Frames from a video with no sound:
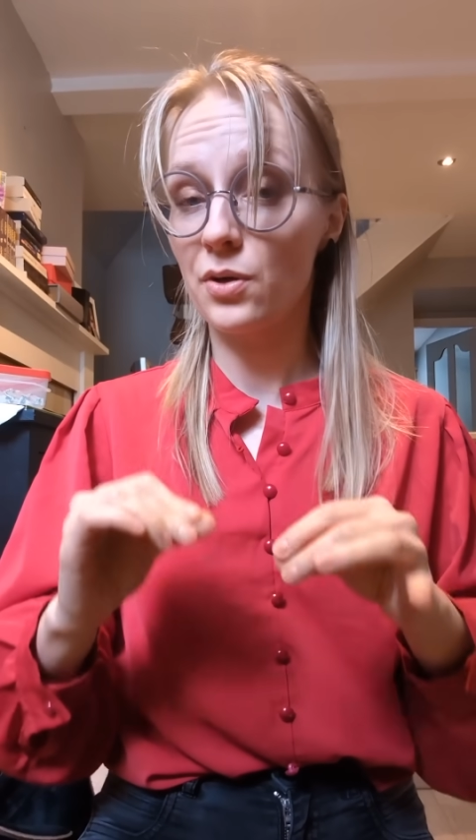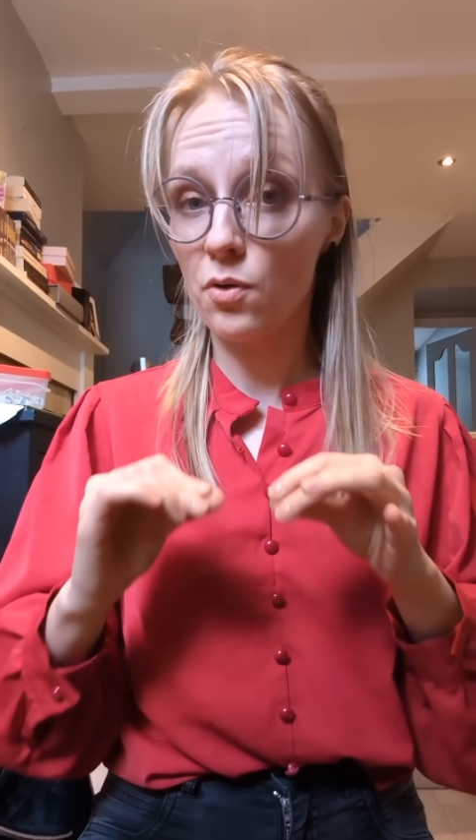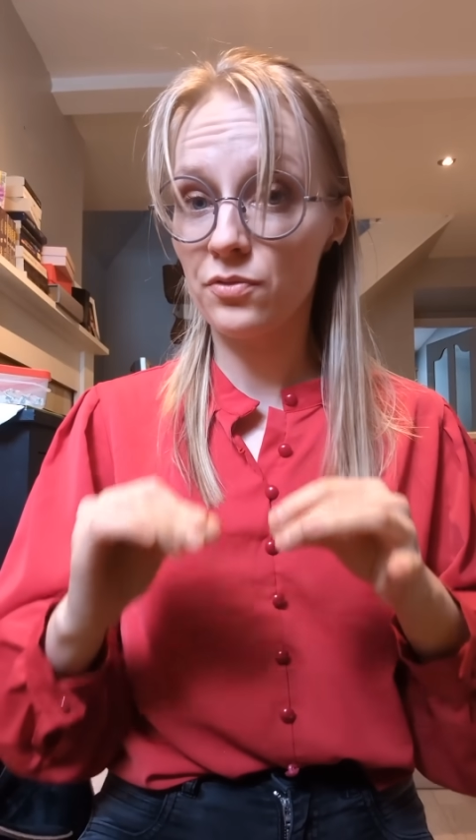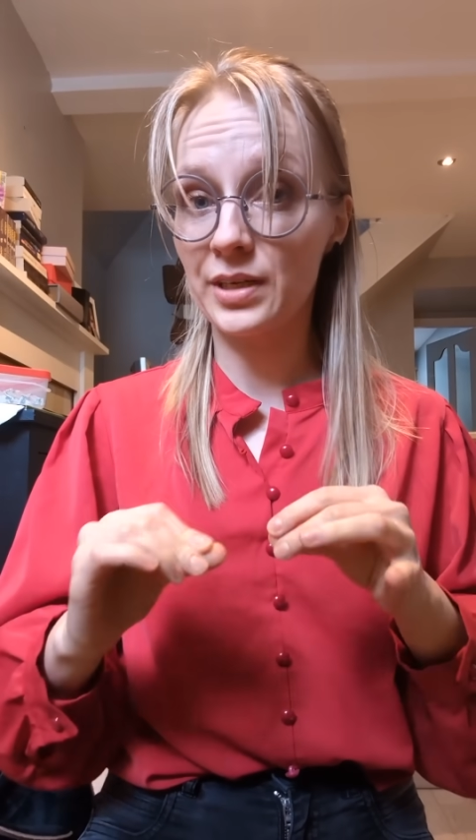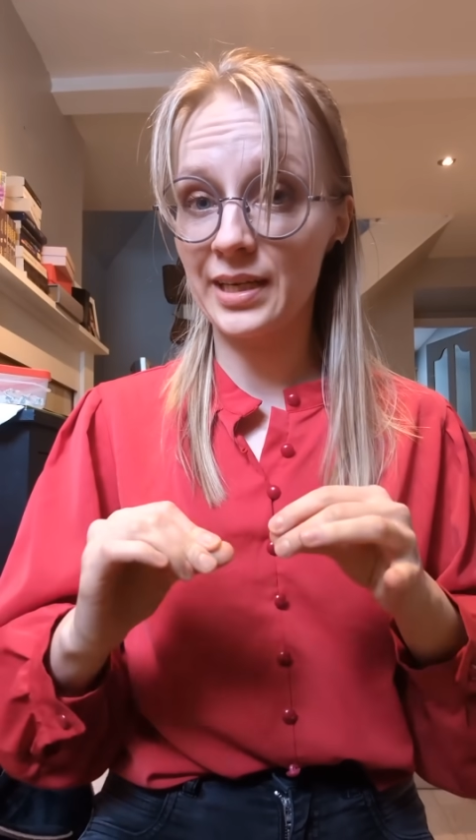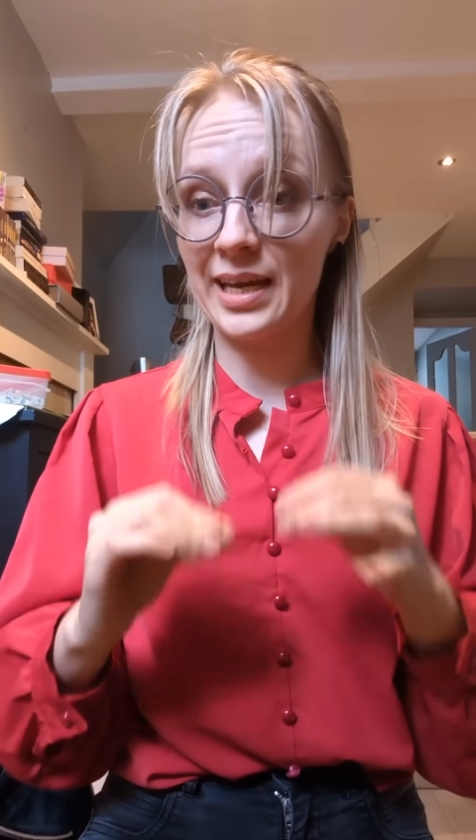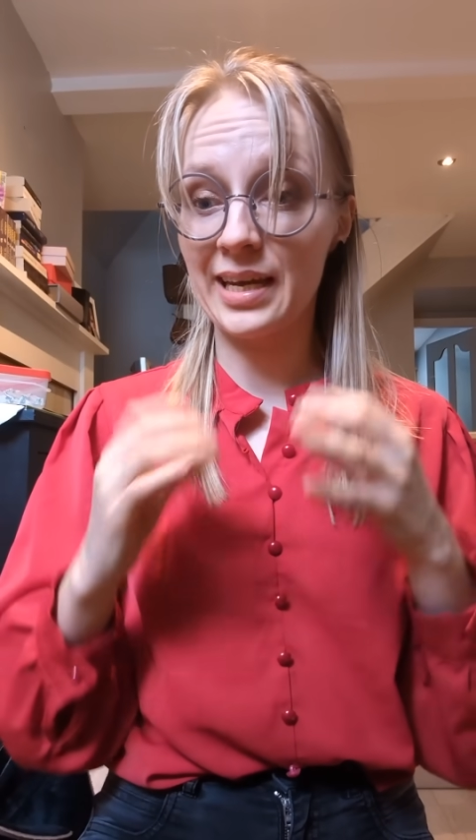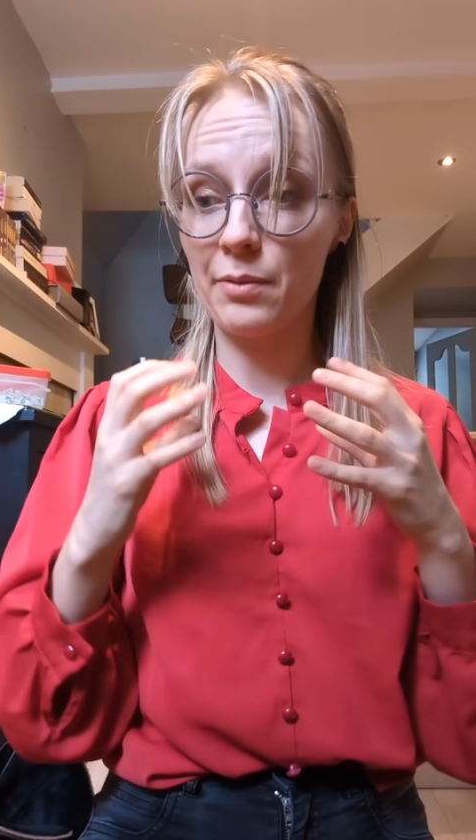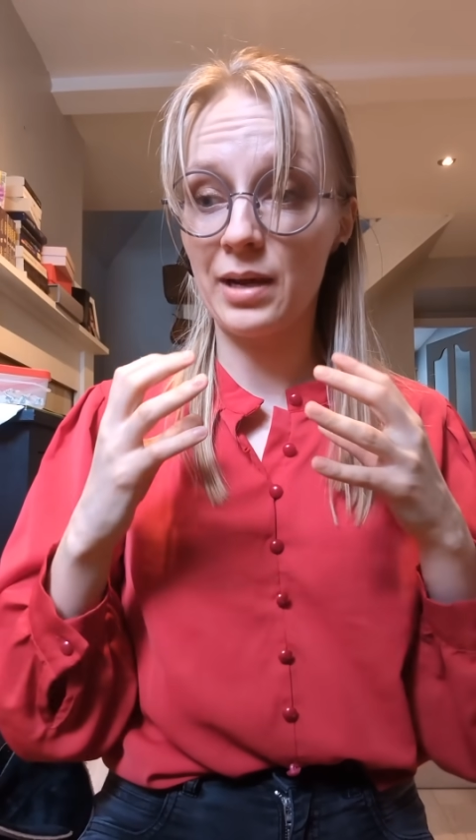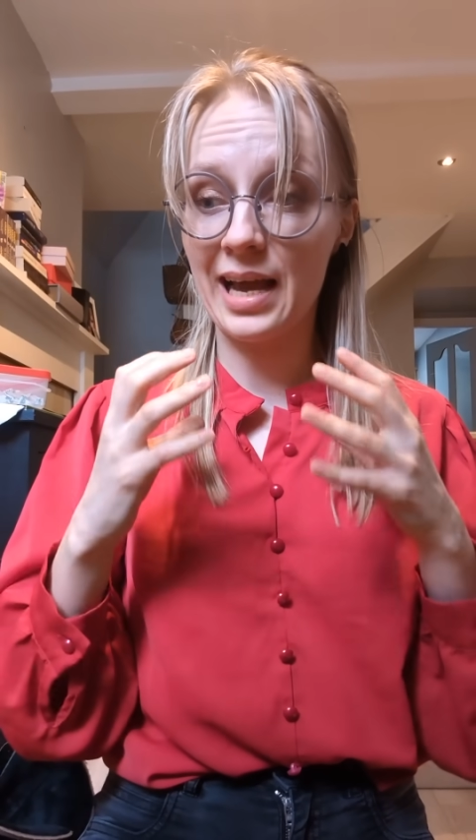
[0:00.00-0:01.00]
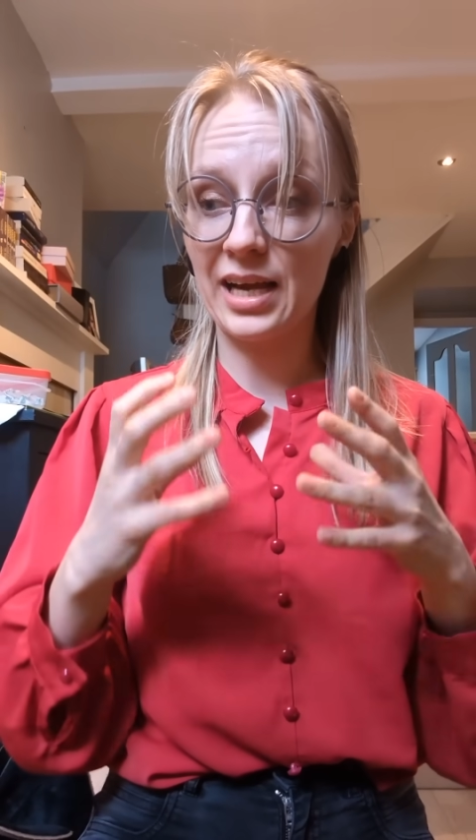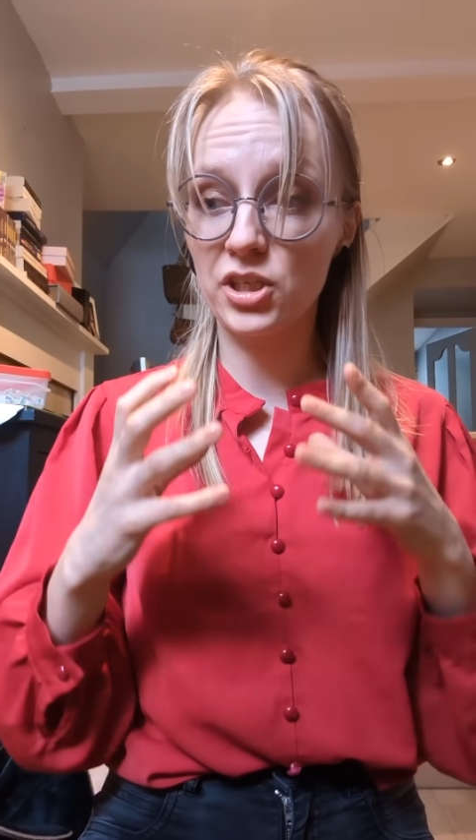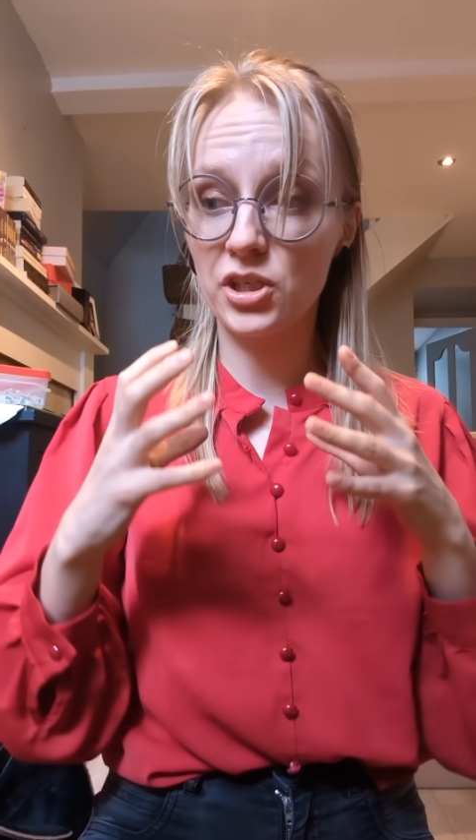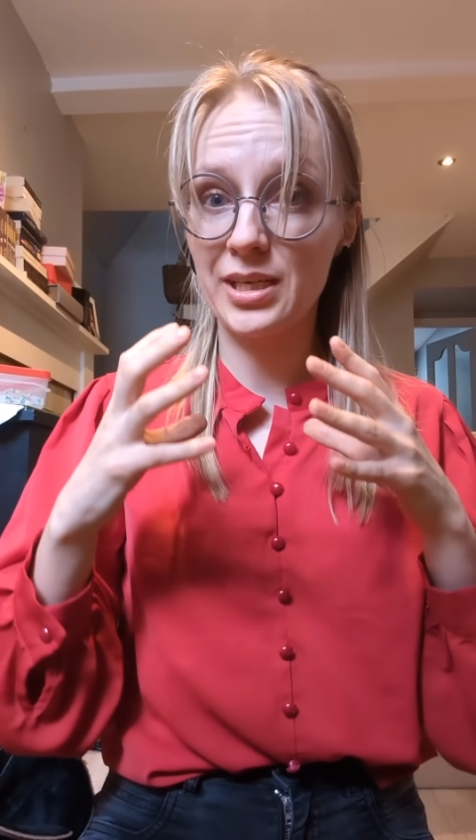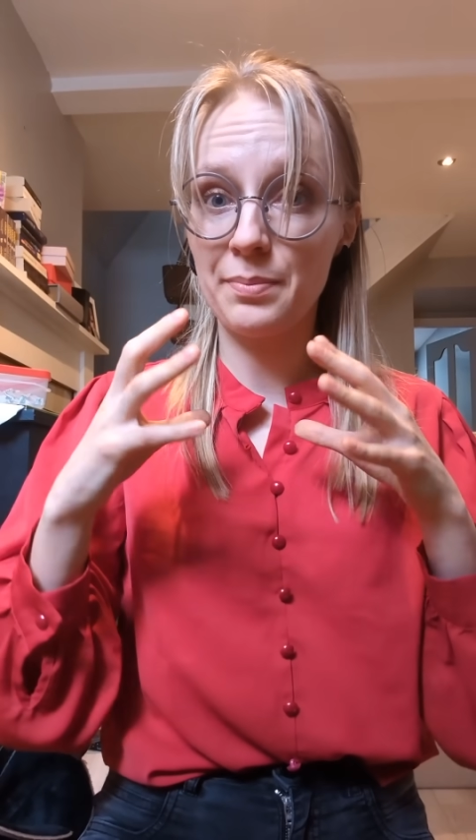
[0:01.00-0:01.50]
over again, it will
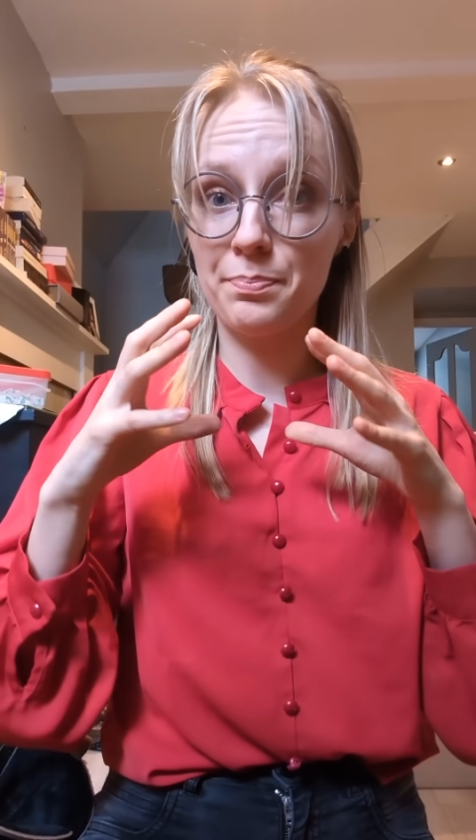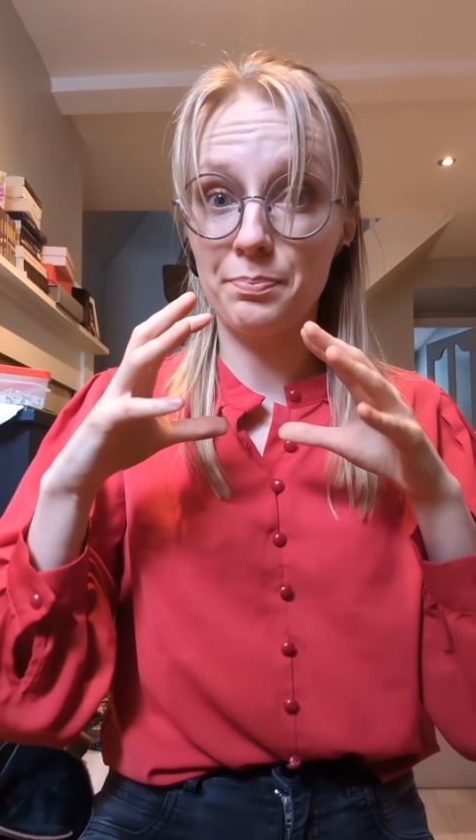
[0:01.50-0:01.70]
actually